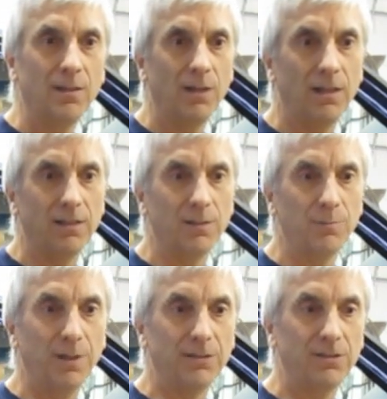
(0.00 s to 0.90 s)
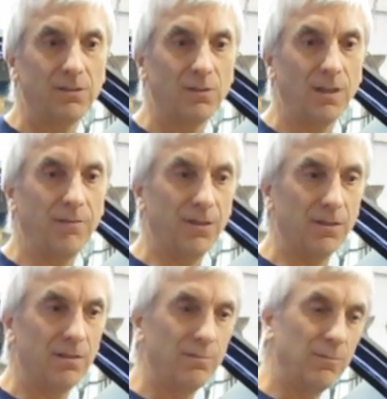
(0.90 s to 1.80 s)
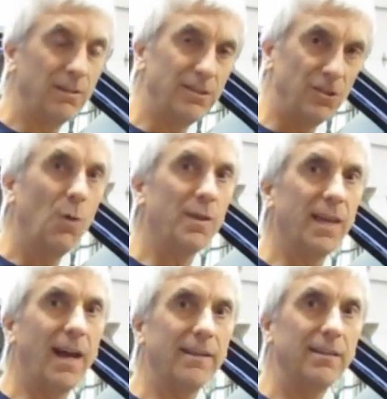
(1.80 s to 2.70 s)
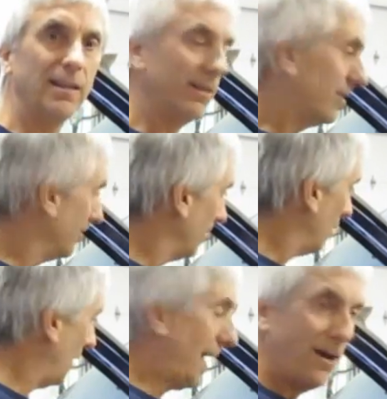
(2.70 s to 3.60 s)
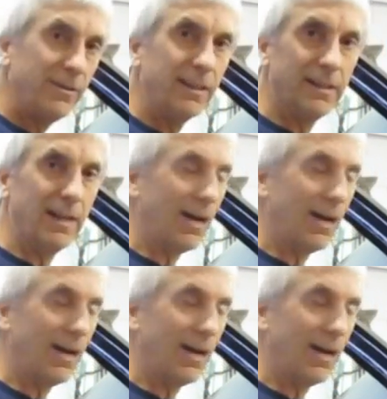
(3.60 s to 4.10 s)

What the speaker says: but just if you, at least knowing that, you can know how to get it